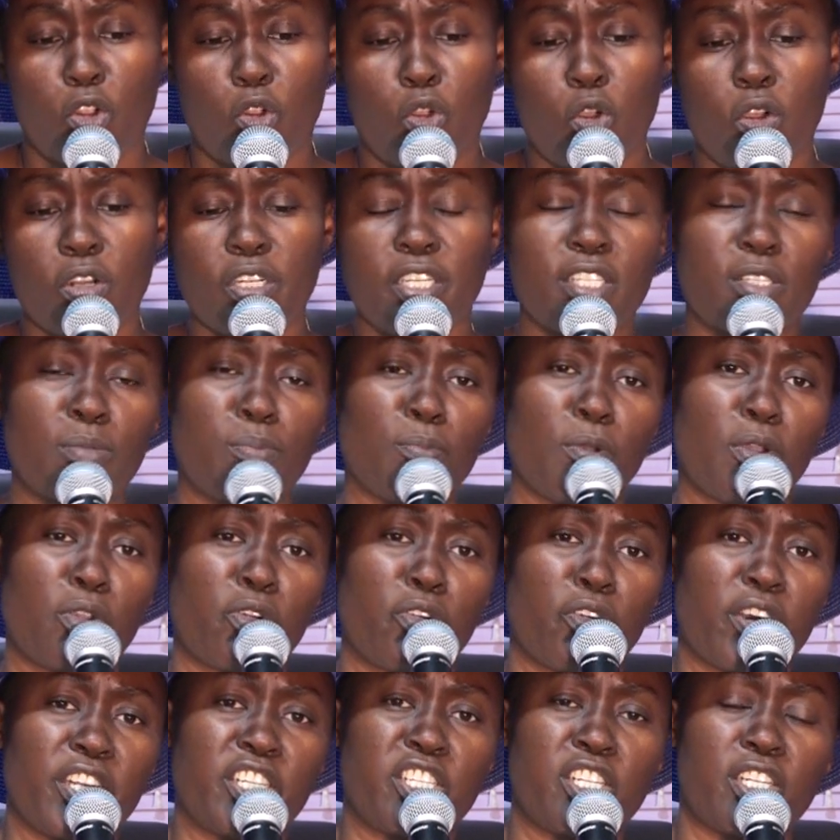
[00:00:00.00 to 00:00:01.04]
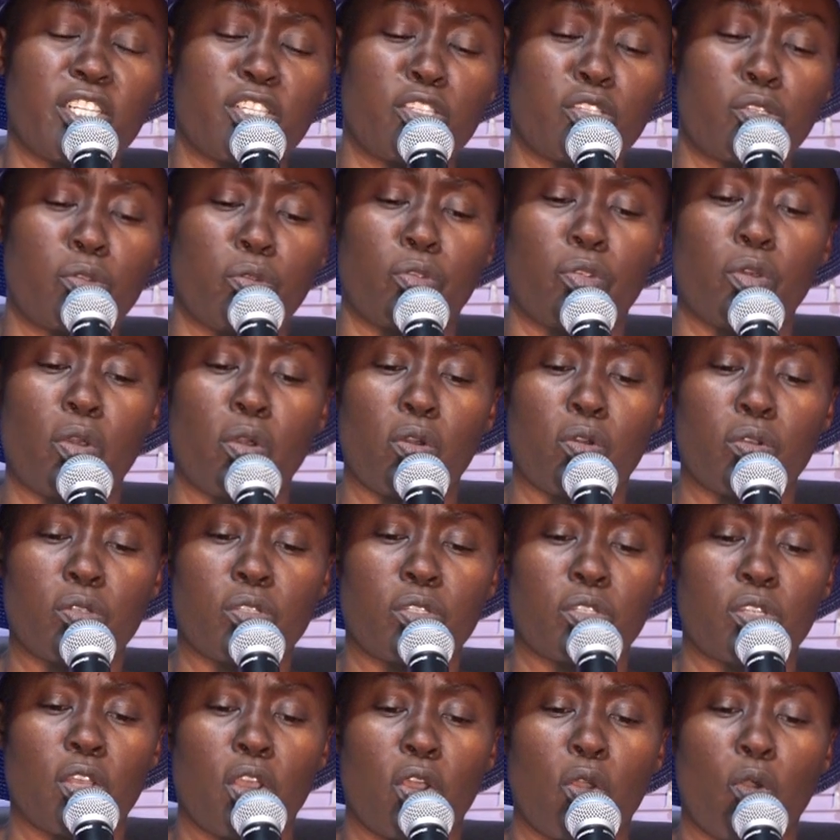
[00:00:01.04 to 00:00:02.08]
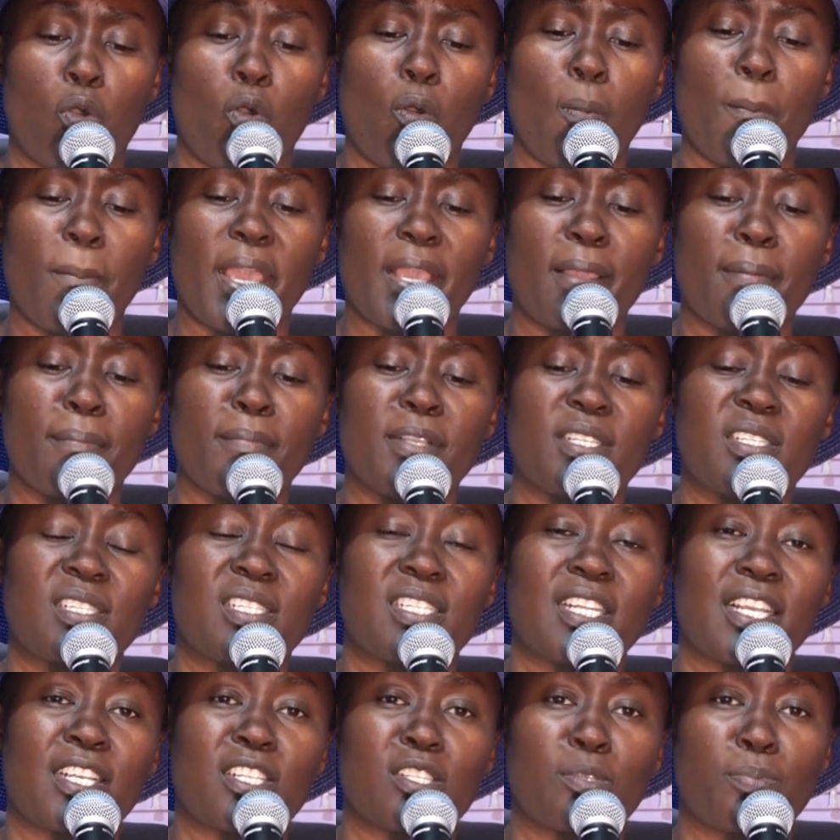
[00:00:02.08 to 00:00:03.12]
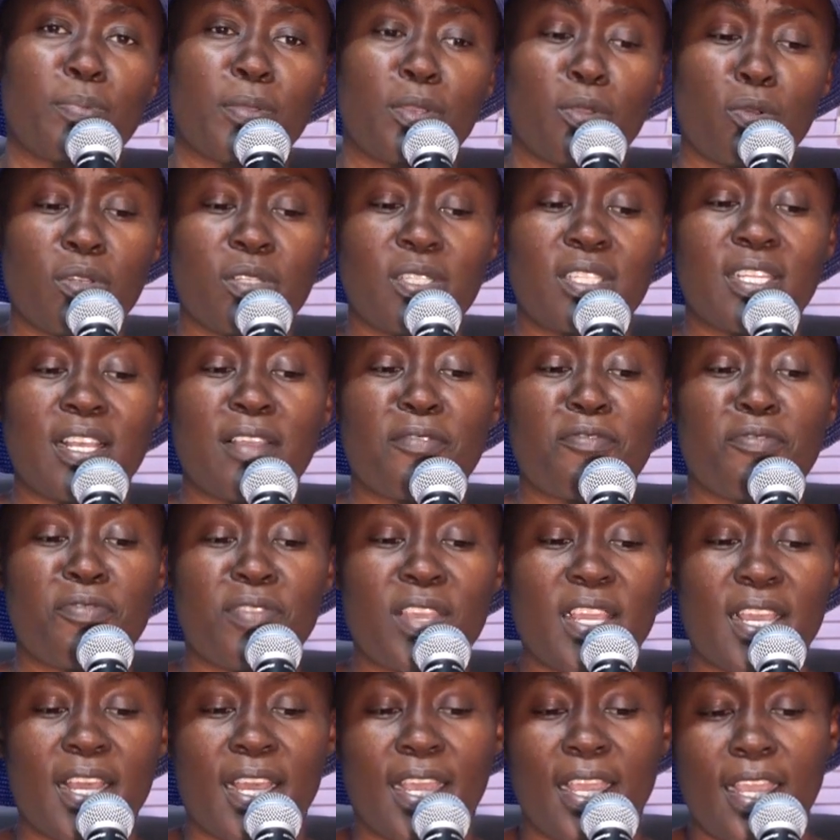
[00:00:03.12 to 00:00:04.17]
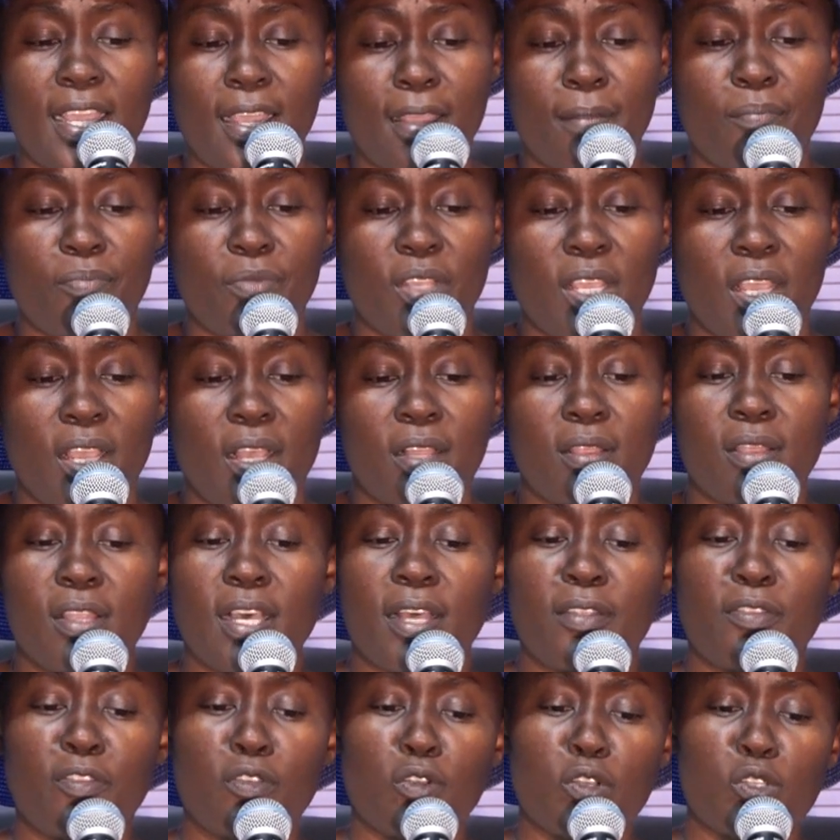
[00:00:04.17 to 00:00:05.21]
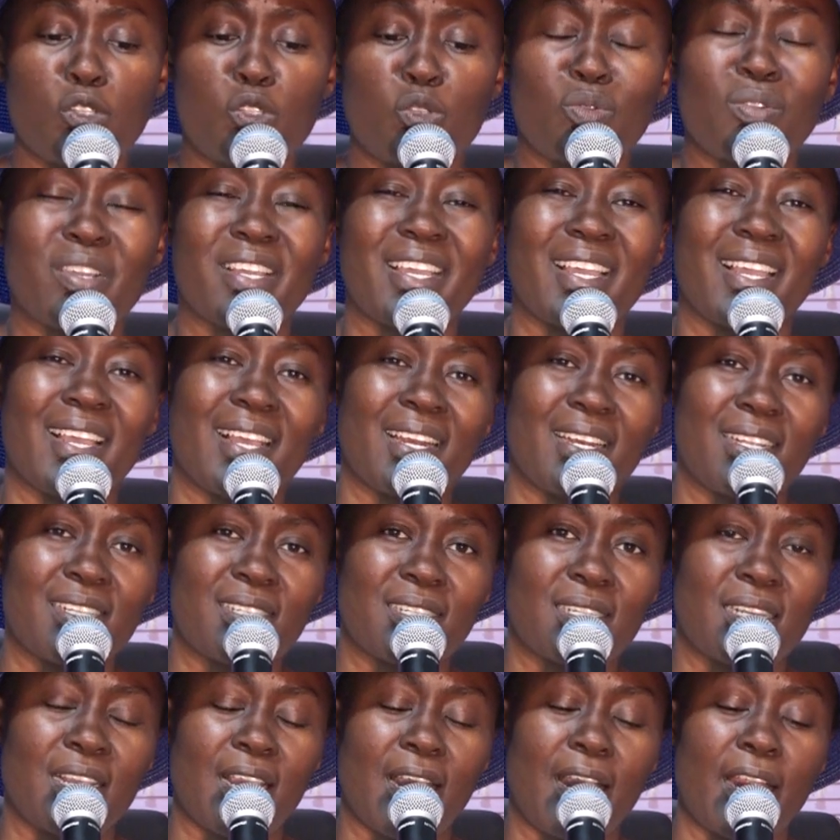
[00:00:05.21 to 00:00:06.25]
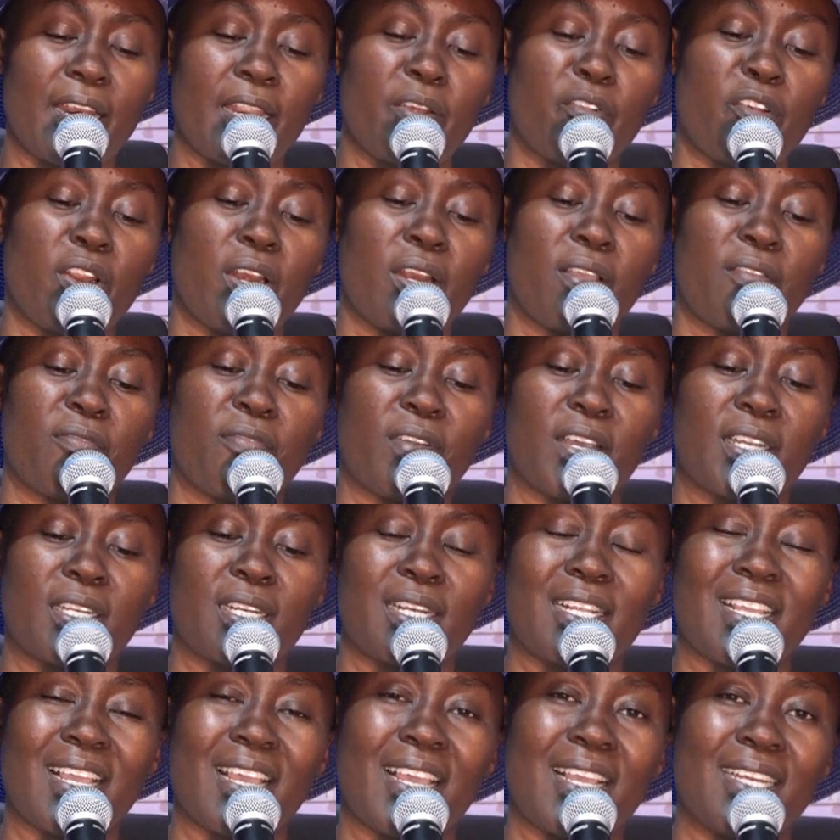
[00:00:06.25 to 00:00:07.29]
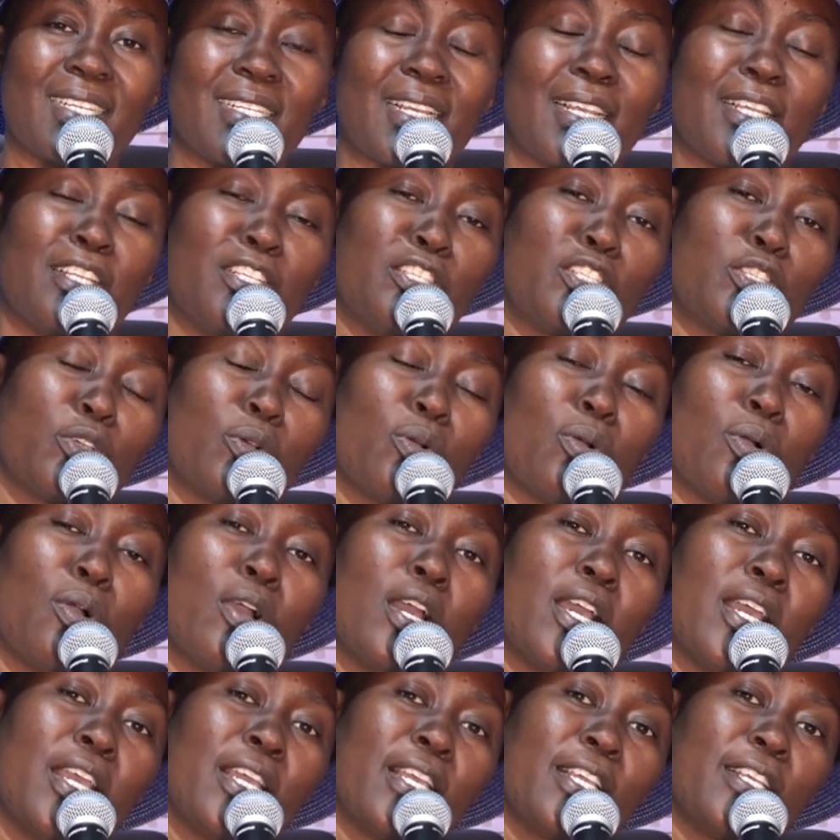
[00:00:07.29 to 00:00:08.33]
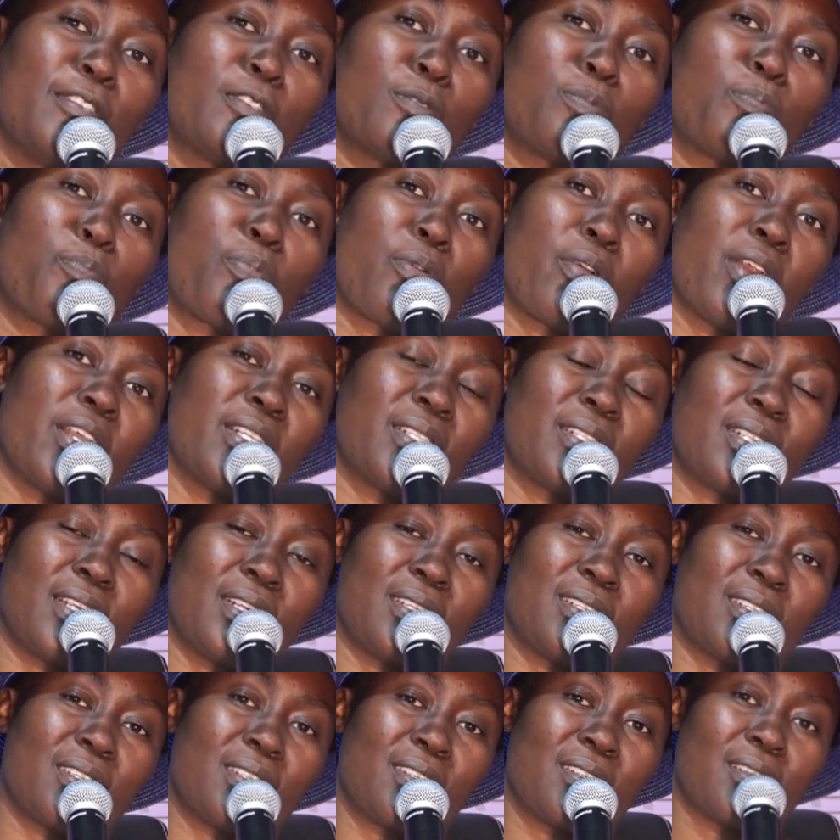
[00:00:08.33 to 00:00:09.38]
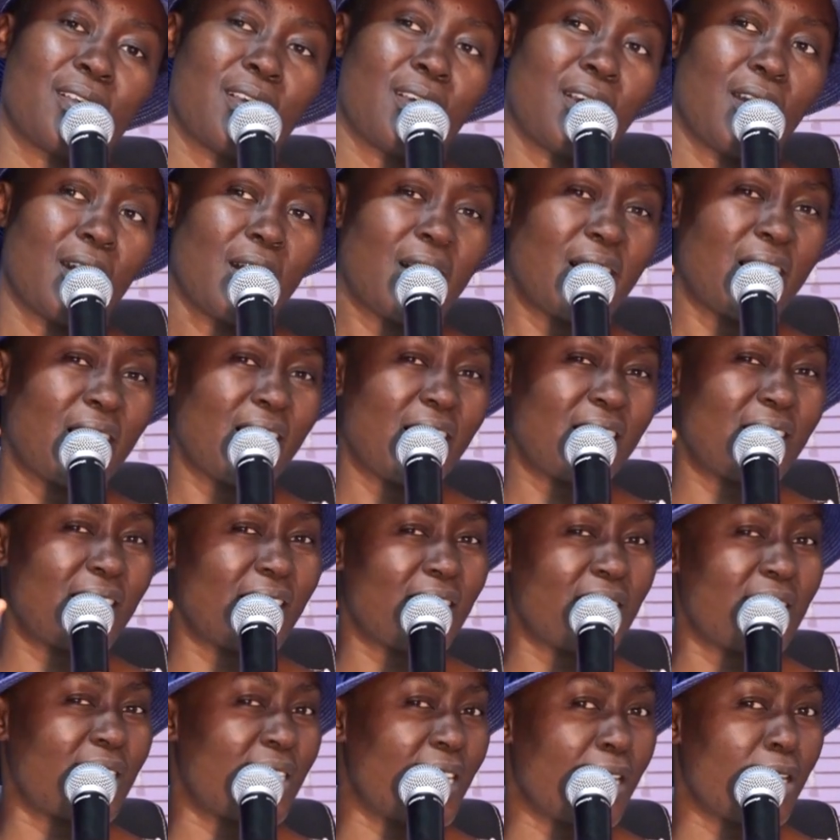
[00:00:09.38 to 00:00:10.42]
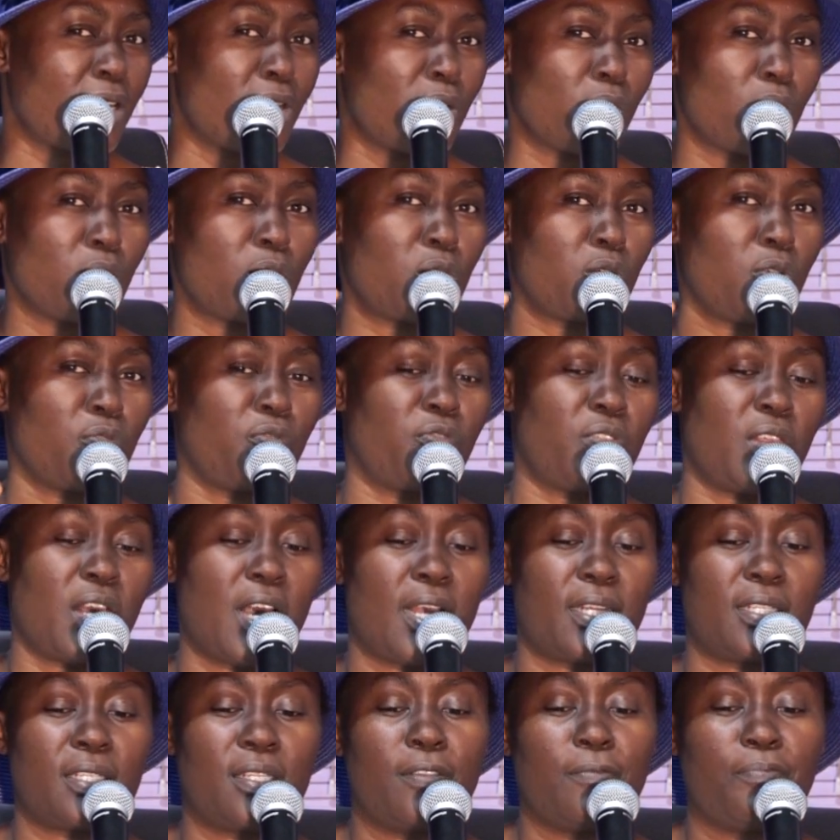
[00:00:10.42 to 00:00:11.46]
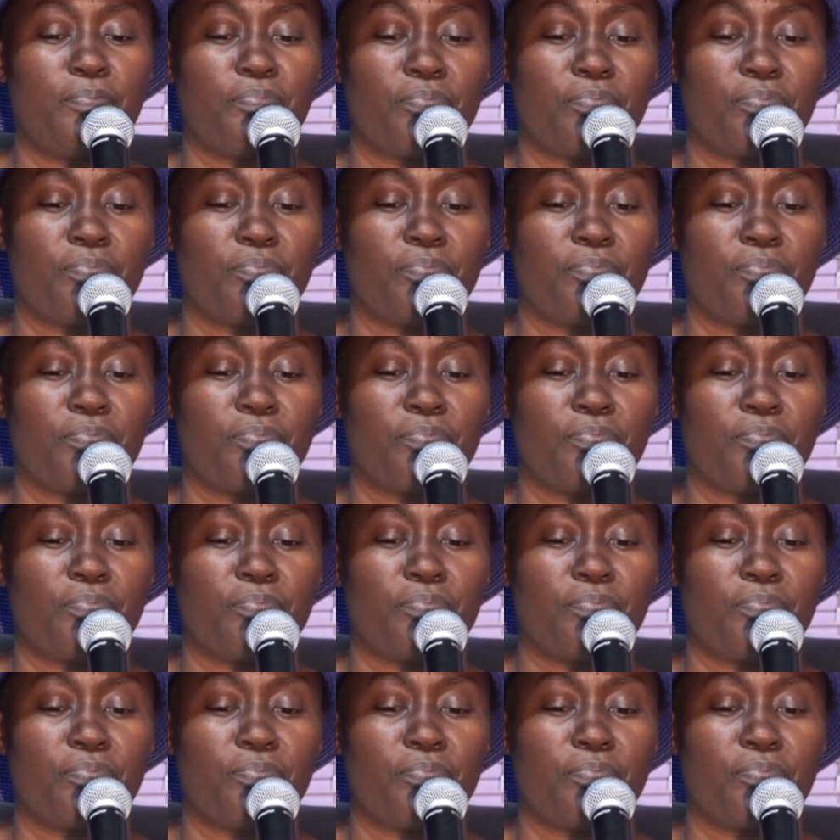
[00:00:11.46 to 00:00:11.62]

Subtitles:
God is more gracious to those who make mistakes because they fear him than those who carelessly and irrelevantly enter into his presence. Let us take note of that.